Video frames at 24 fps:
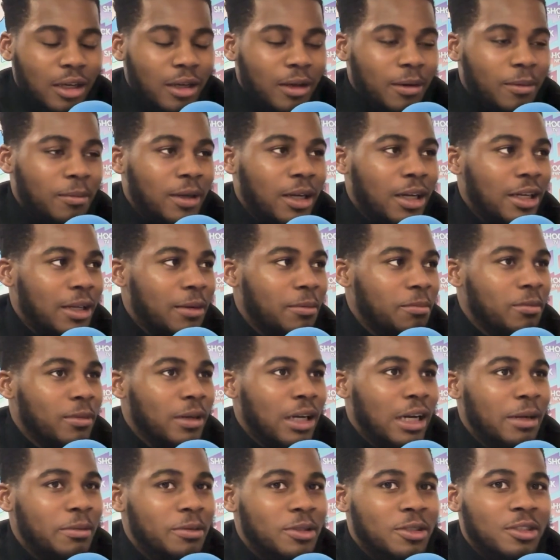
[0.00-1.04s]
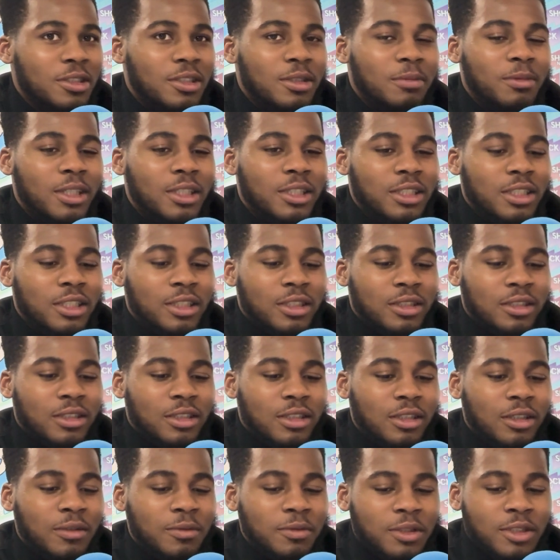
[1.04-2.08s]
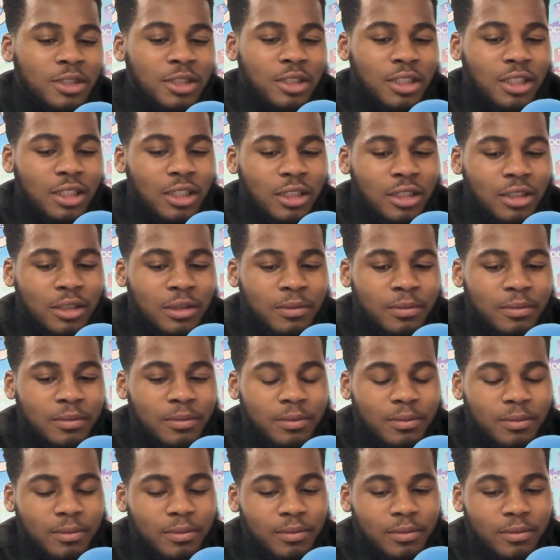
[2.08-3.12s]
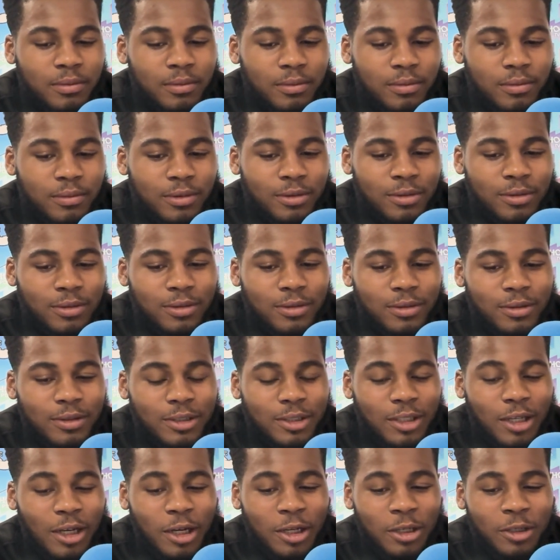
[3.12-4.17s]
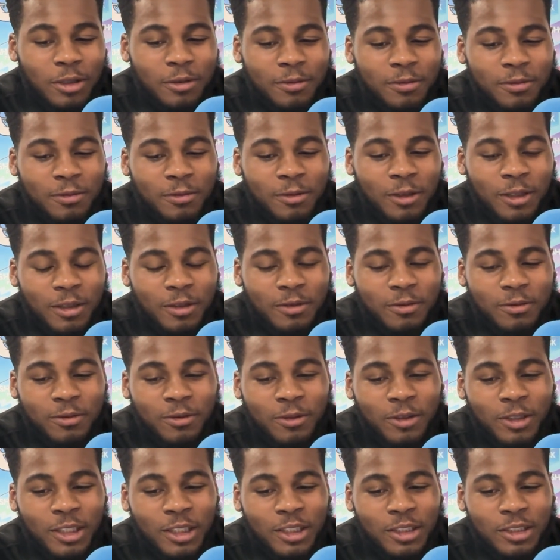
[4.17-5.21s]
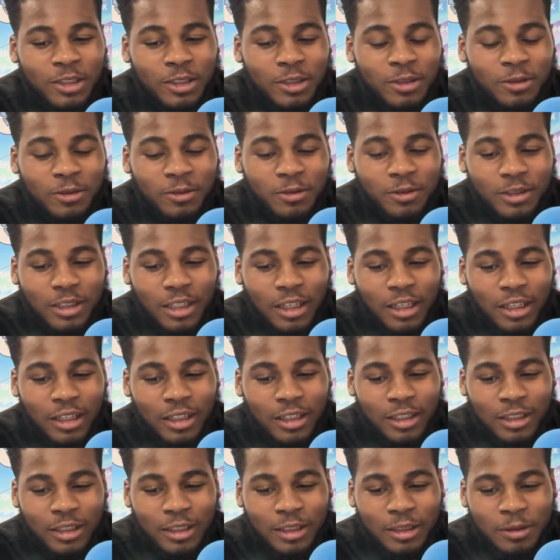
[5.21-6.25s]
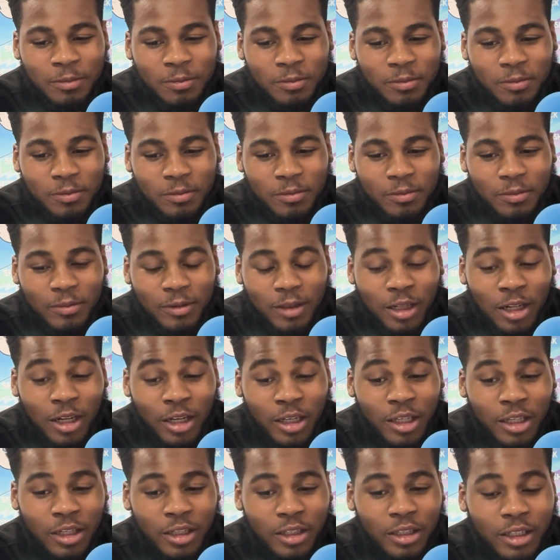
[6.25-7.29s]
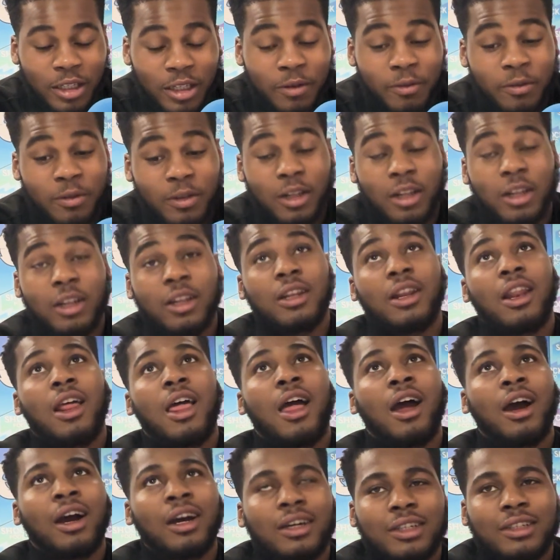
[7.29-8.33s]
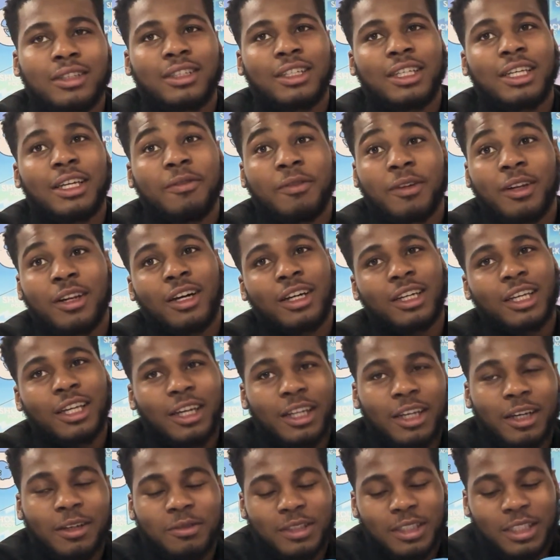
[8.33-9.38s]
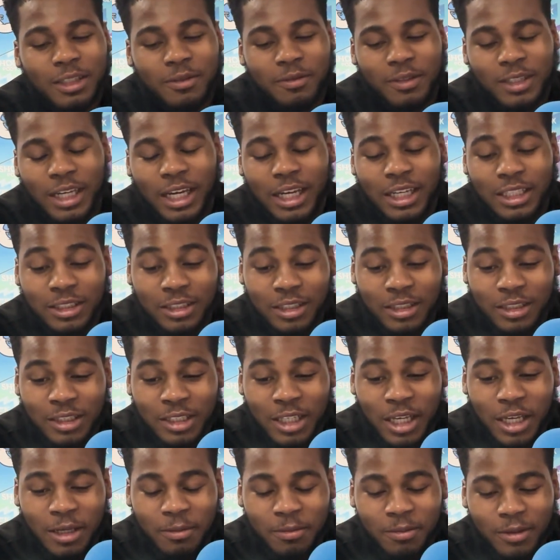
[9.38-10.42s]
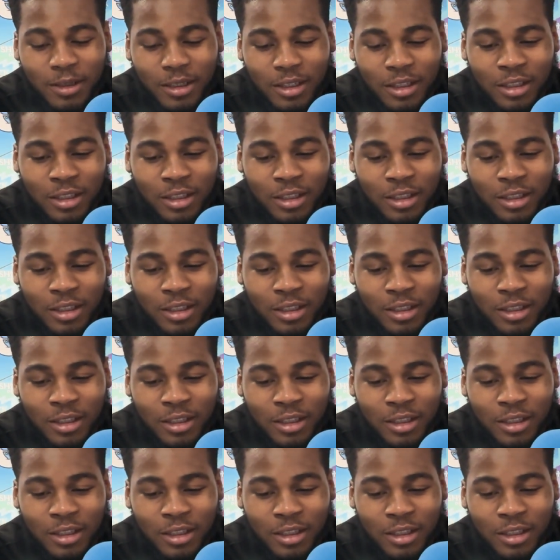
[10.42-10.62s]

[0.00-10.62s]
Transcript: Man, I'm absolutely buzzing. Obviously, started off 3 years ago. Lucky, even lucky enough to even get into the team.